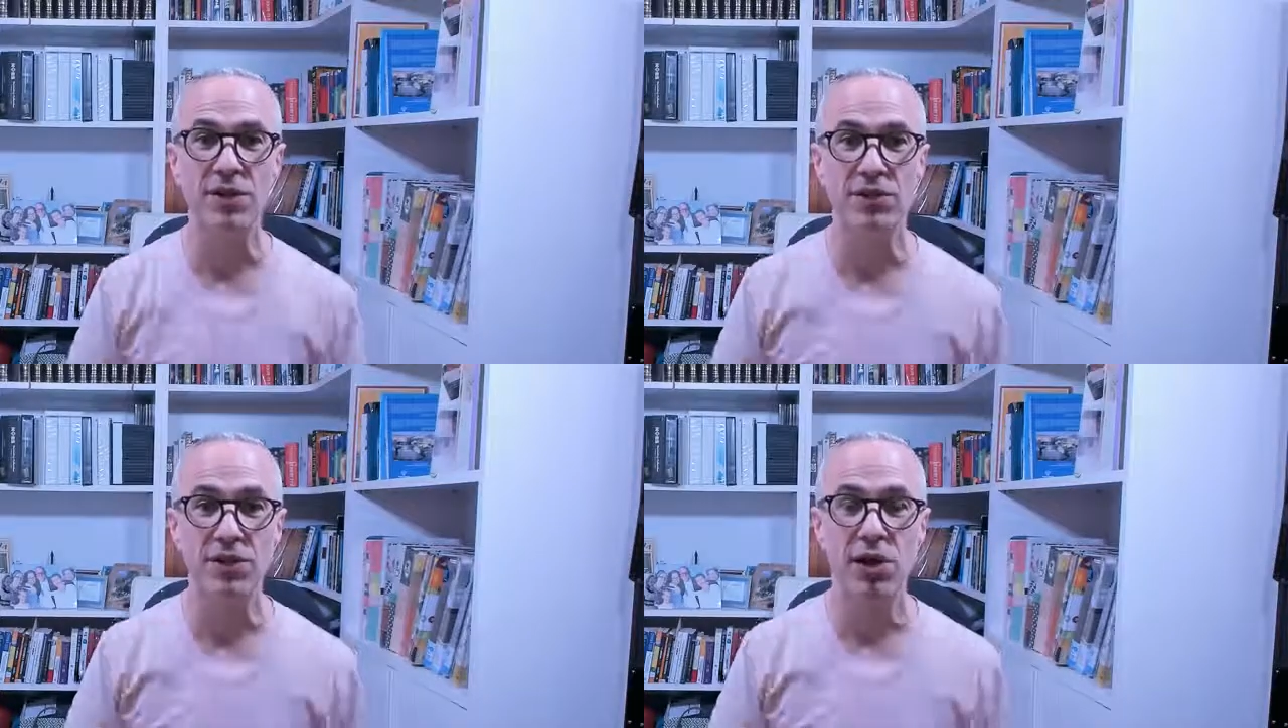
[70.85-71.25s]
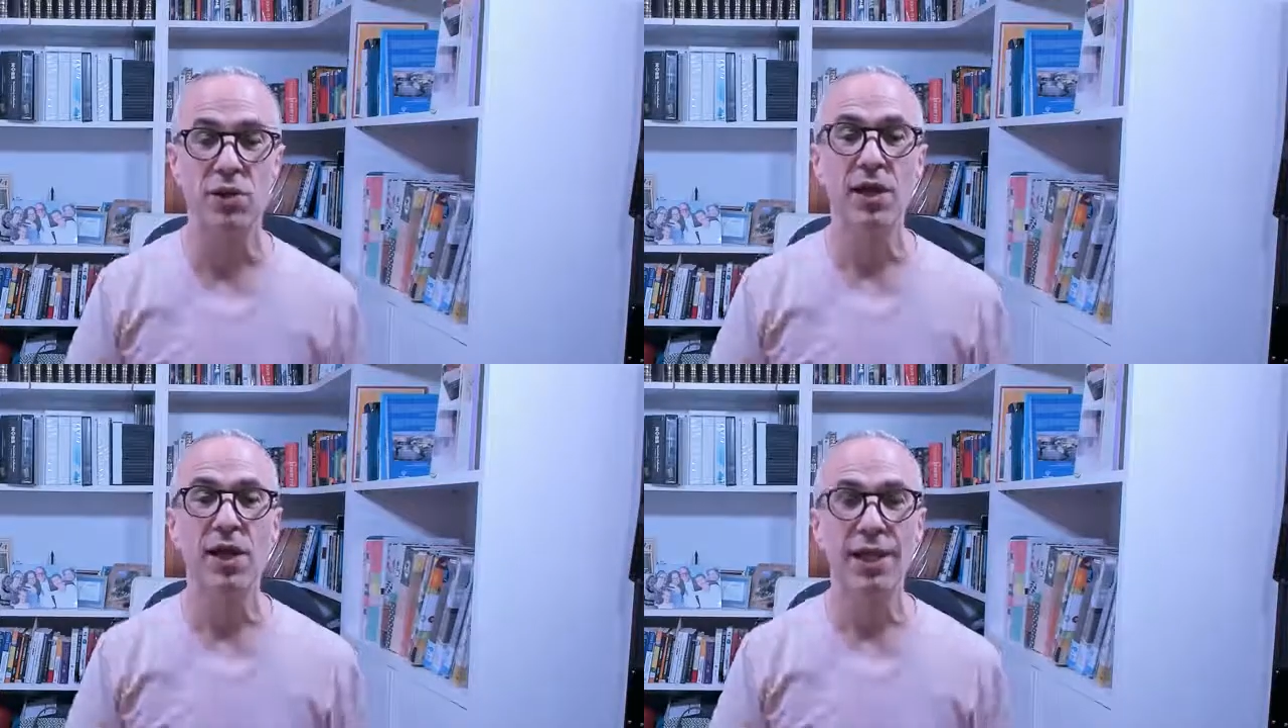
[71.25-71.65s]
video.
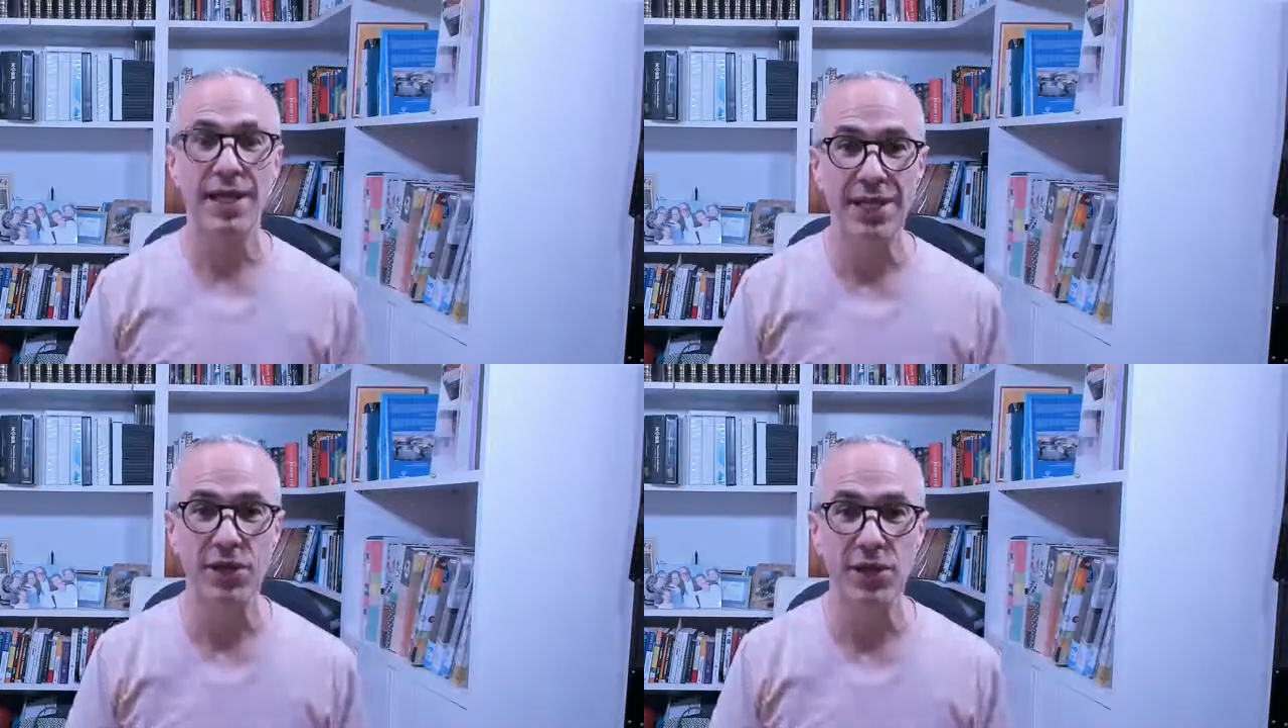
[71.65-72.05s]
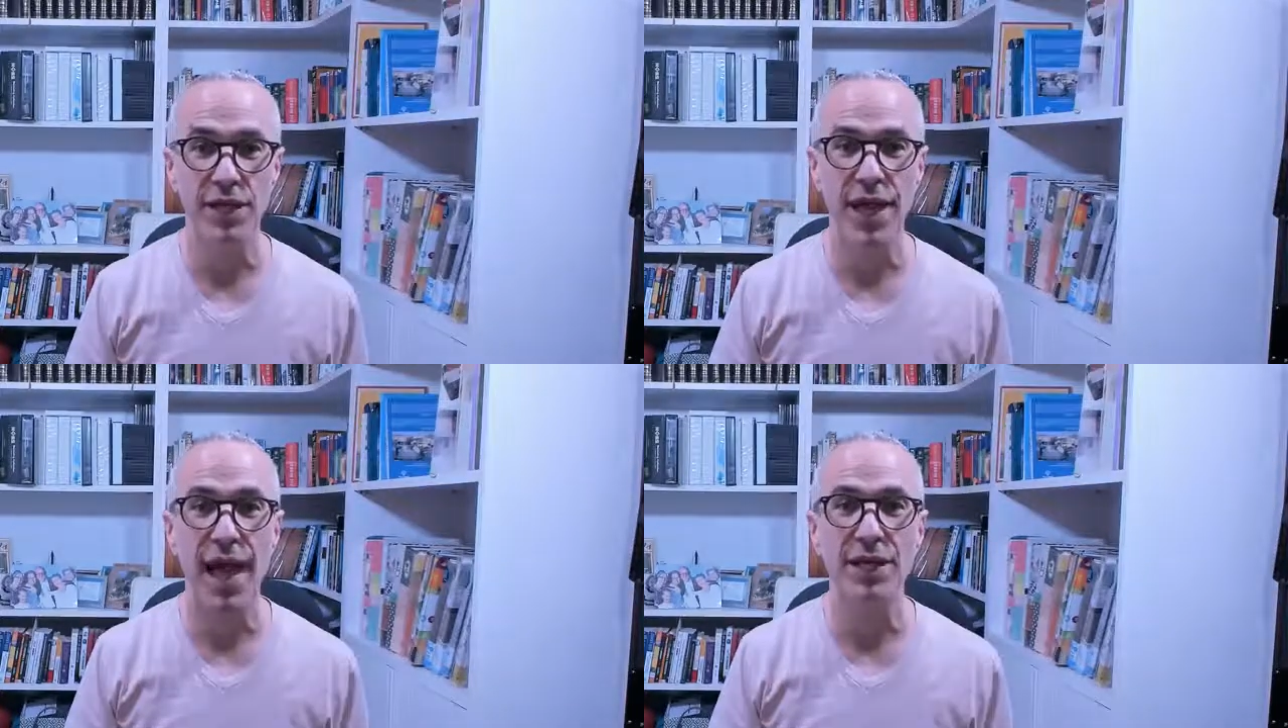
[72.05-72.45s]
Click on
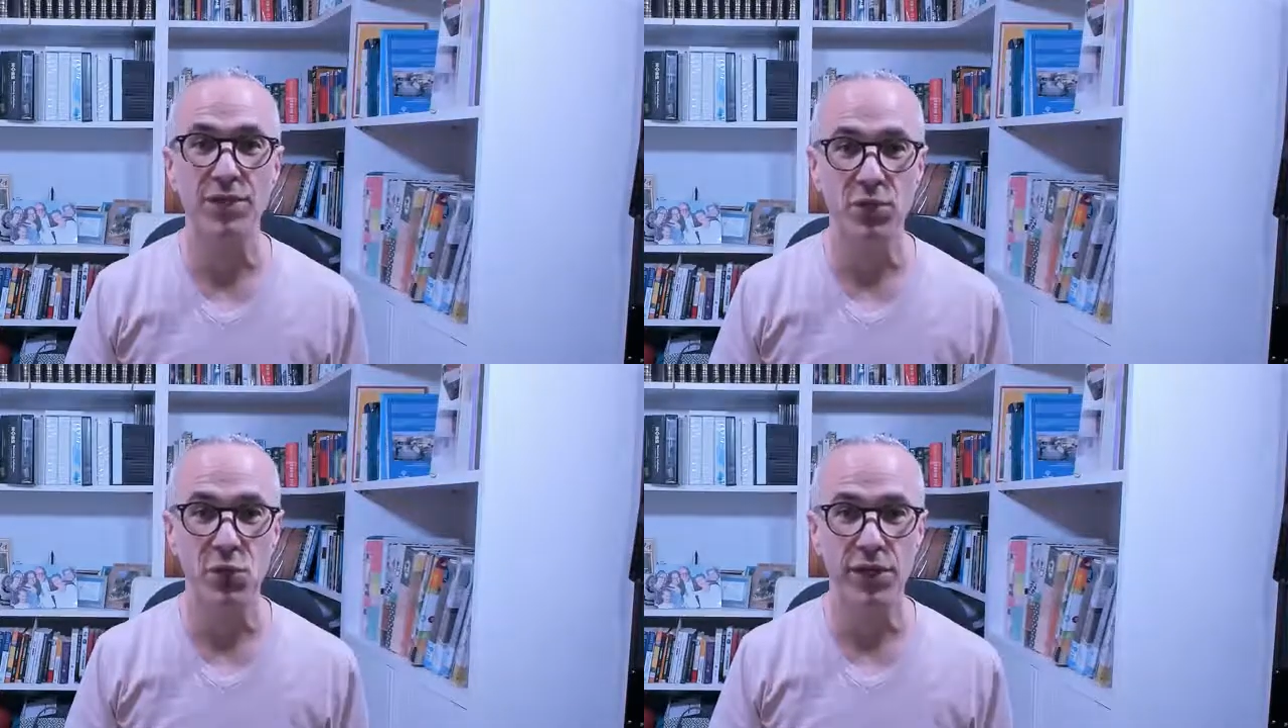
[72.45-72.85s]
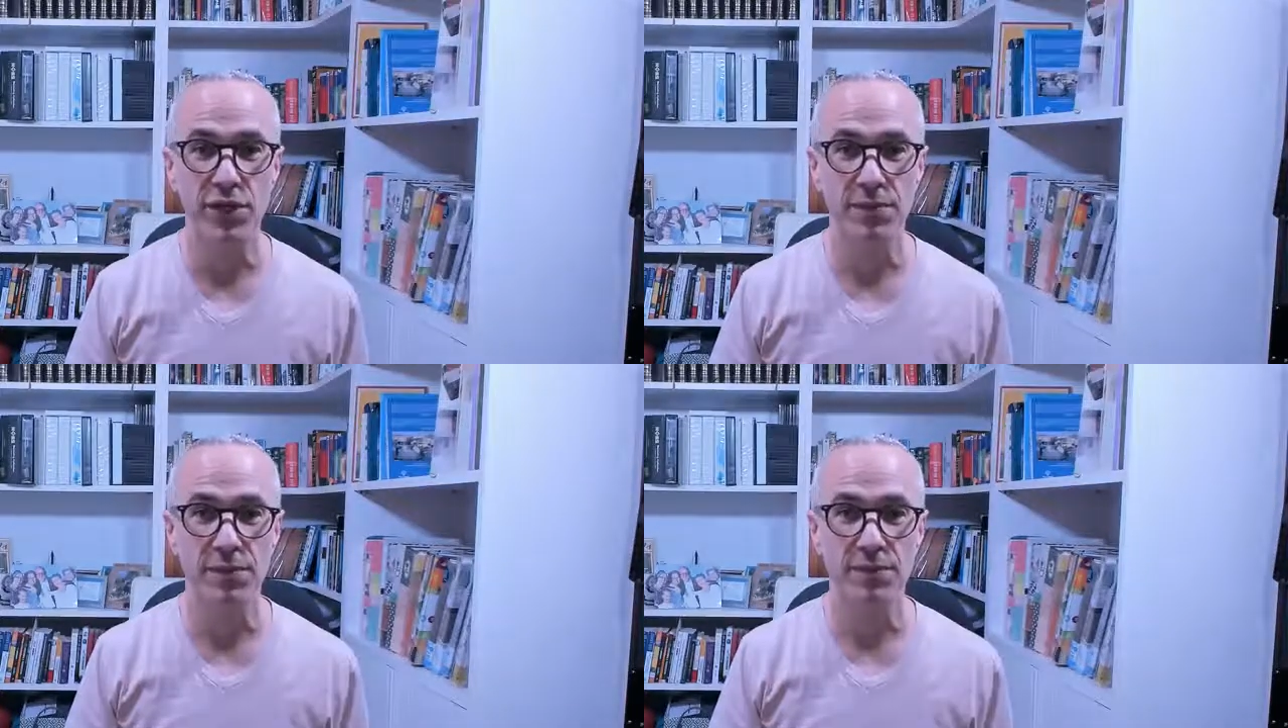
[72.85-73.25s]
it and join us.